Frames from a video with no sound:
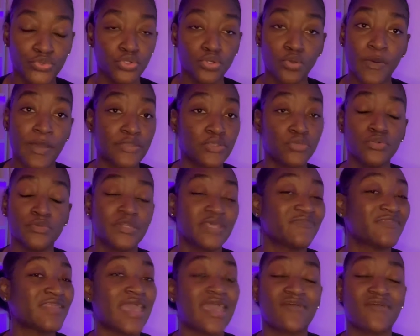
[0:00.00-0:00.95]
you don't you don't
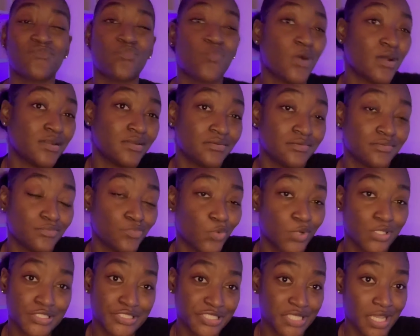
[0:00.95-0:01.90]
even have one
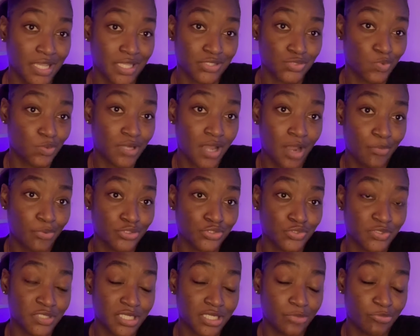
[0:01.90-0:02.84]
one chance one
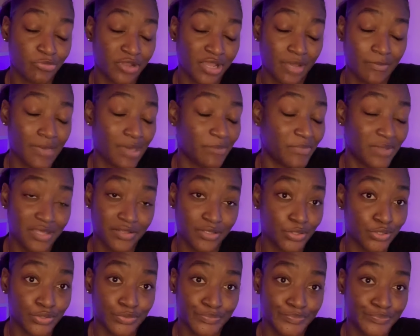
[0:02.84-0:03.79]
opportunity to bring up my
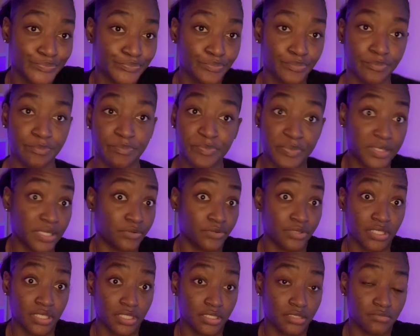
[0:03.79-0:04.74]
mother
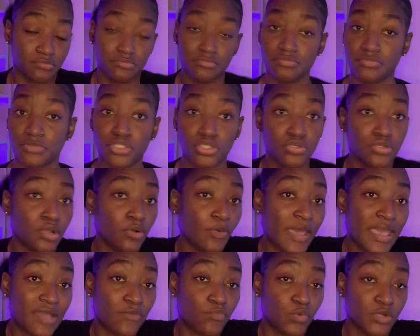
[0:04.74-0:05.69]
period. You don't
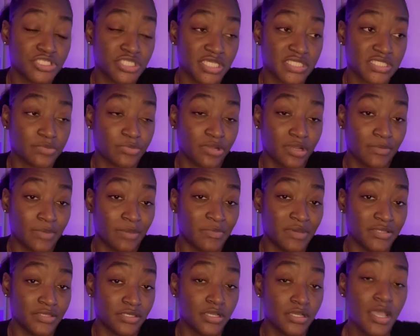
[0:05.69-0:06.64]
have one chance to bring up my
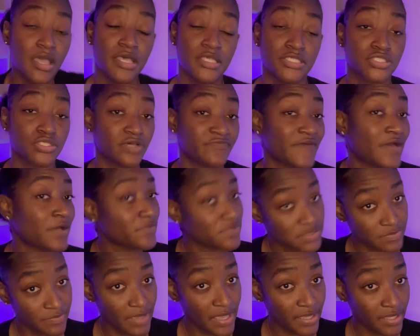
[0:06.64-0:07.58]
mother. So if I was
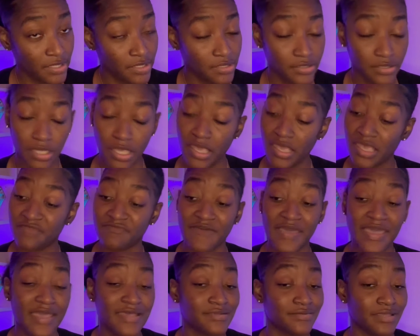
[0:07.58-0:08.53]
Megan, if
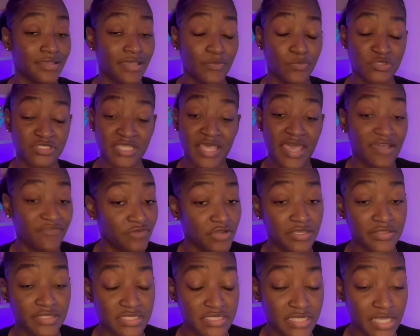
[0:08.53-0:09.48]
I was ever
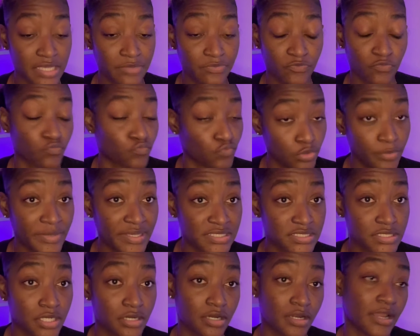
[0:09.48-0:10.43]
in the same room as
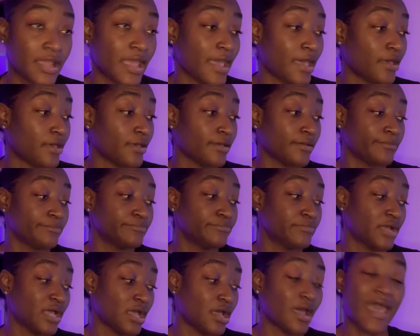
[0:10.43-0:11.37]
her um,
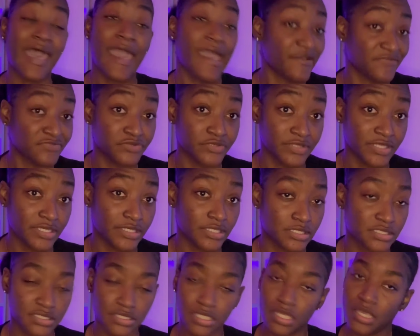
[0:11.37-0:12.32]
uh, after
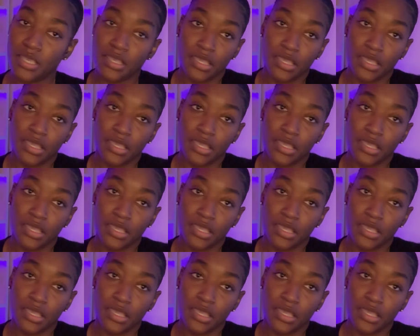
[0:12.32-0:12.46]
this,